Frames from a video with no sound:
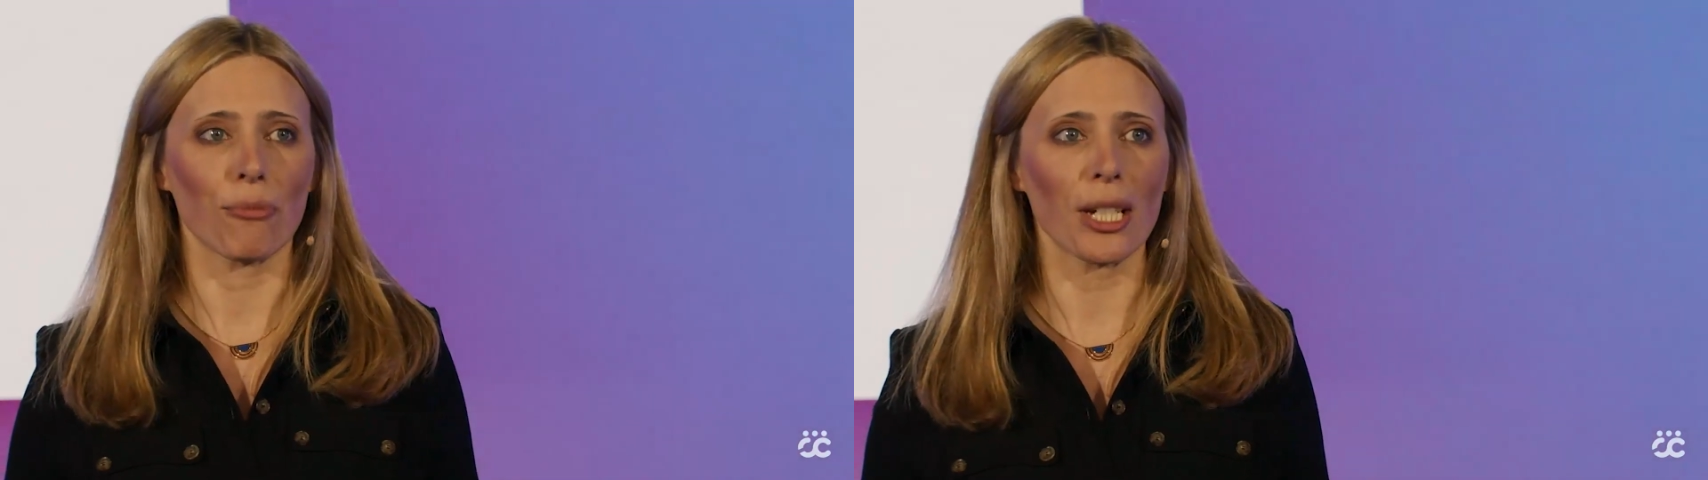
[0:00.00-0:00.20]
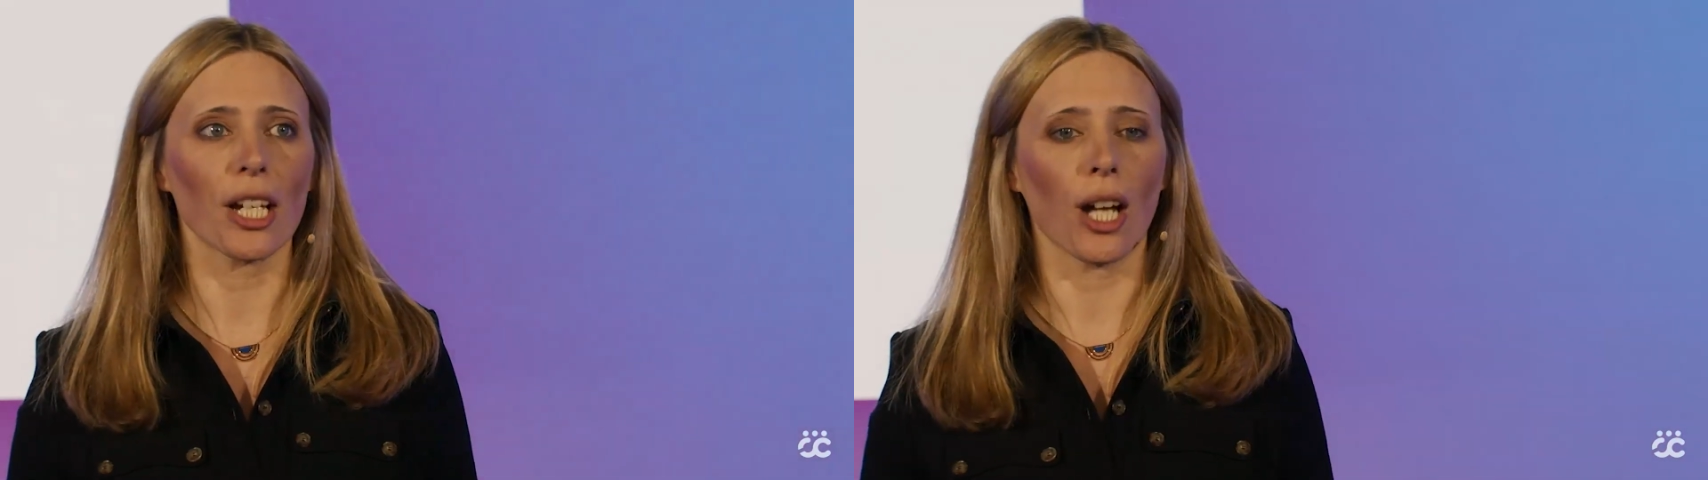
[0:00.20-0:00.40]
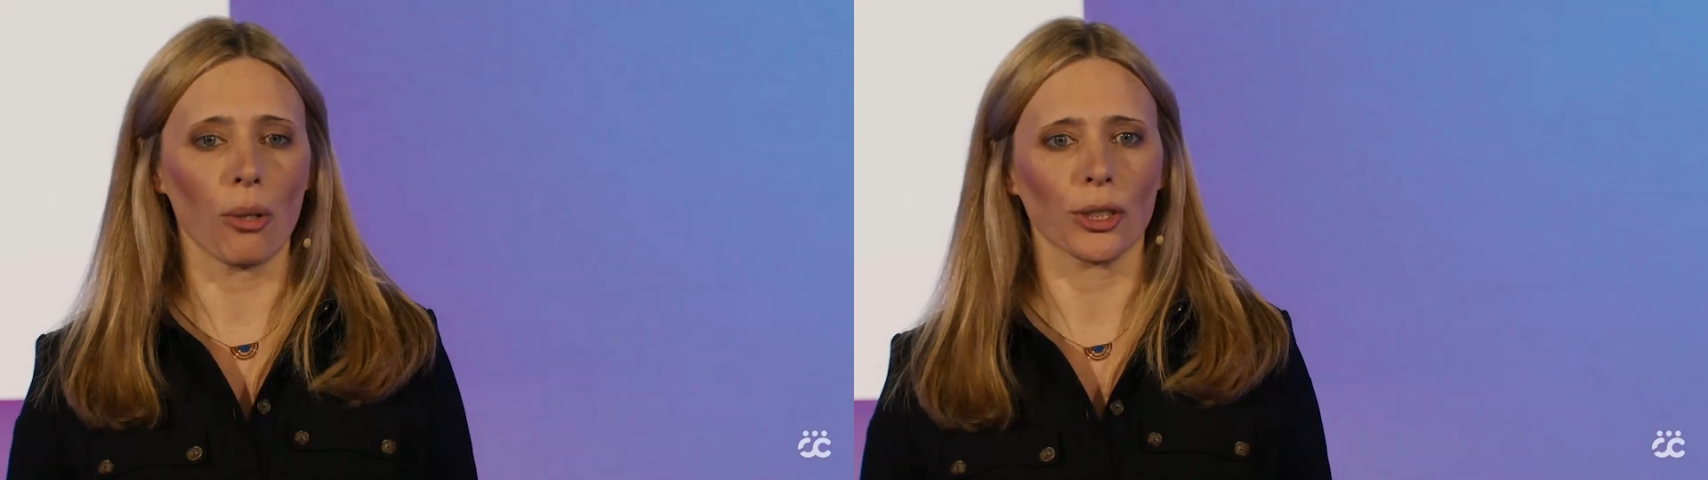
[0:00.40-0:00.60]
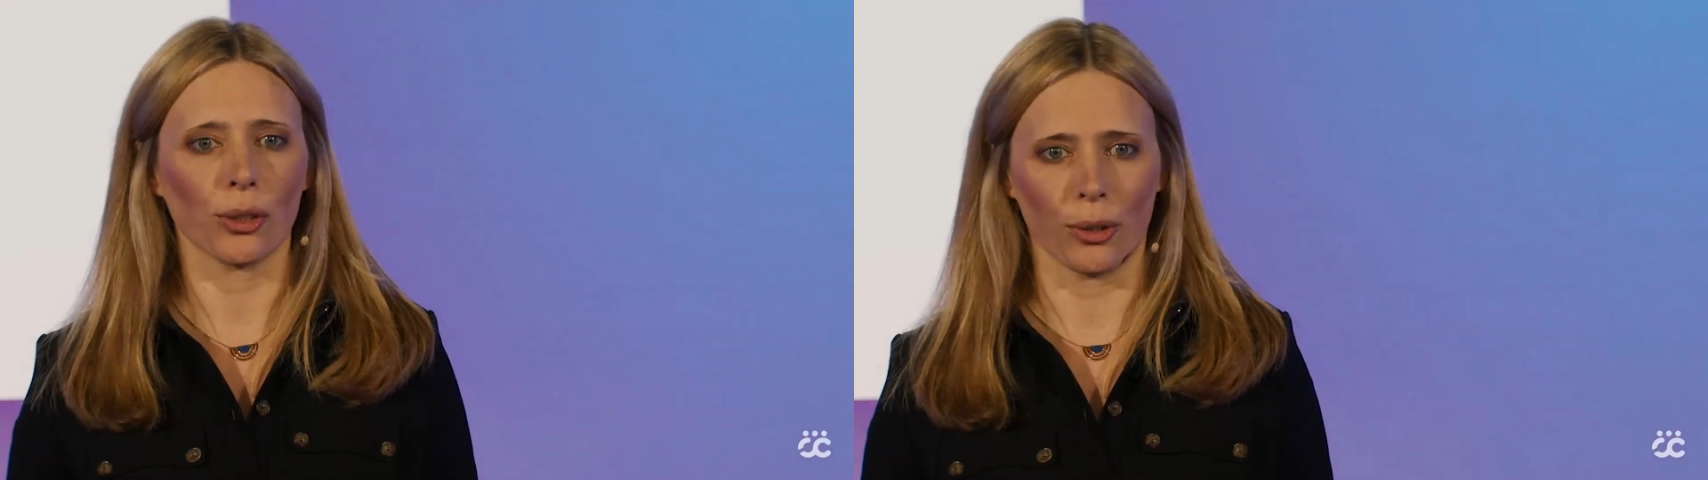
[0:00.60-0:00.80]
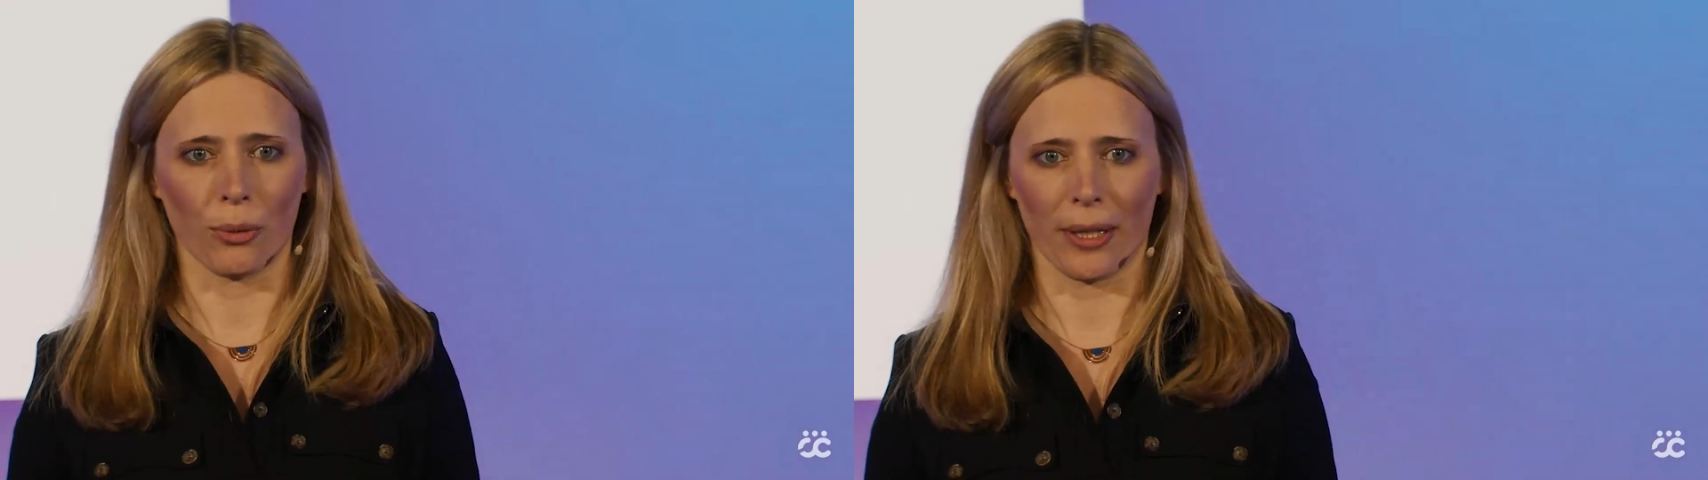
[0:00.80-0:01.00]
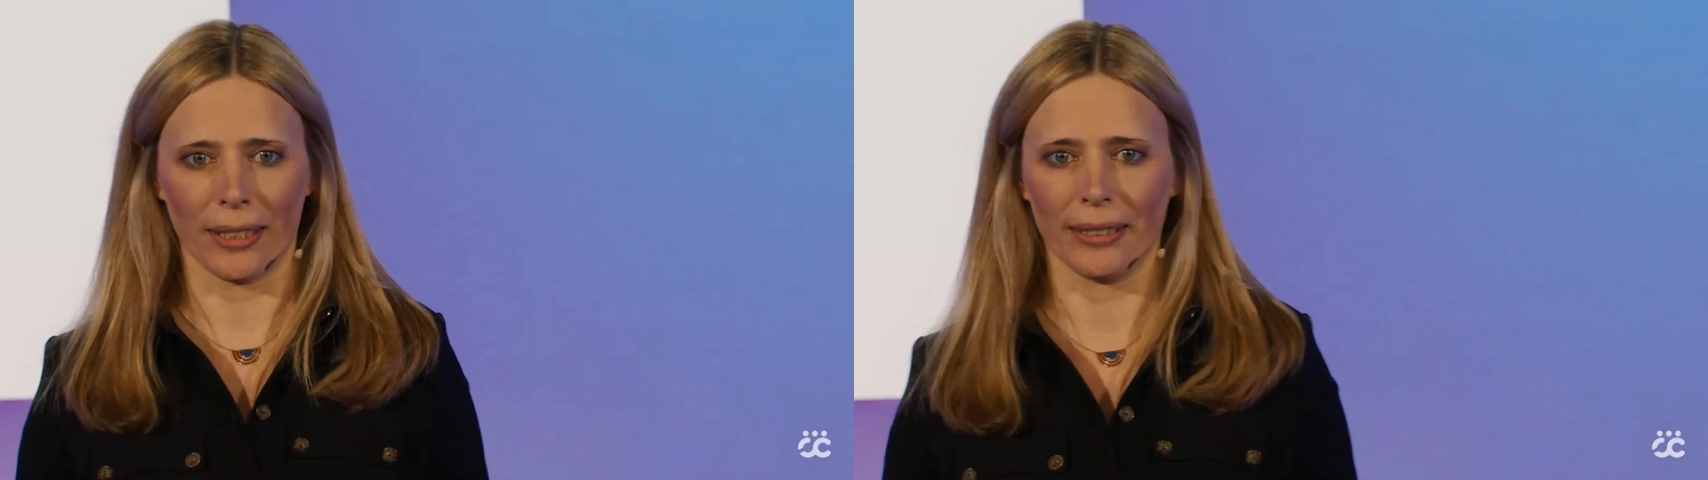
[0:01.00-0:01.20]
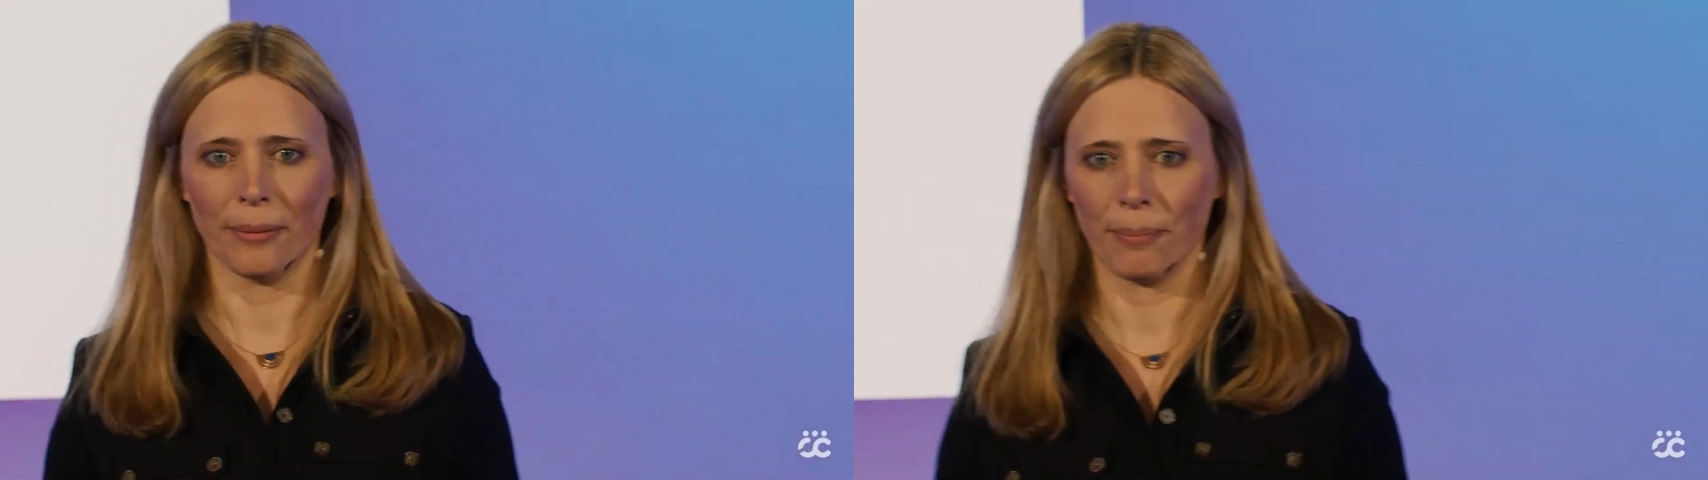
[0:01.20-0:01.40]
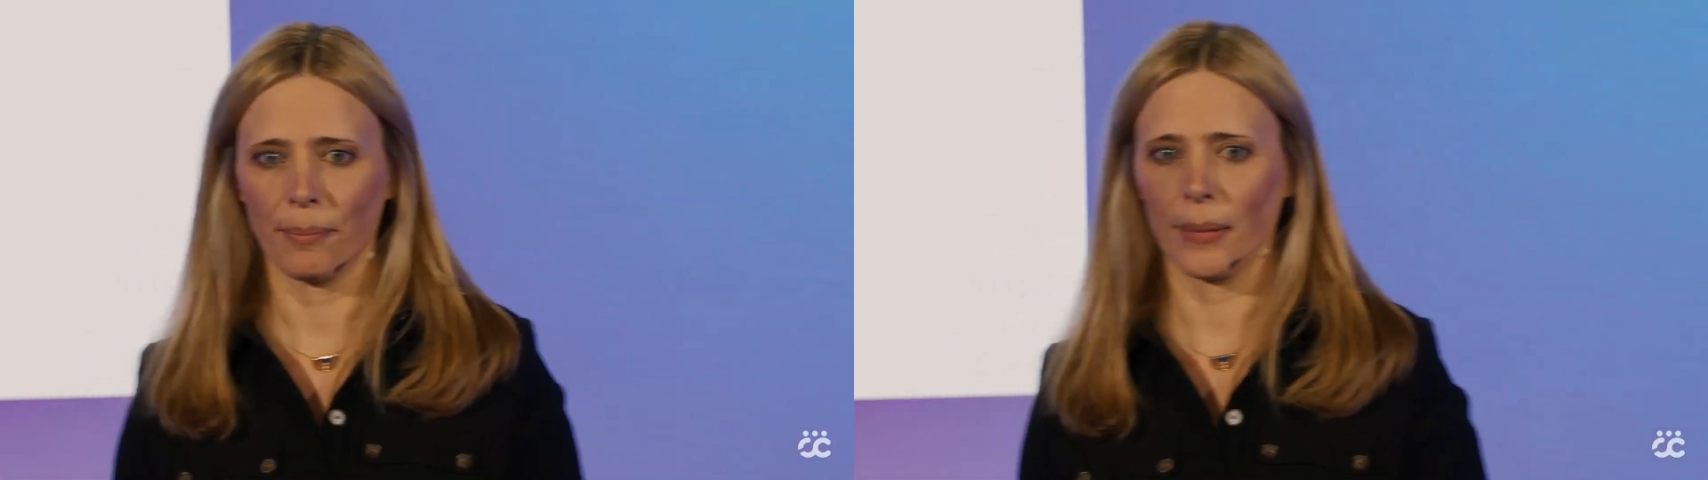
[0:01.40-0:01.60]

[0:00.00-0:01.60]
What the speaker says: we can always learn with it.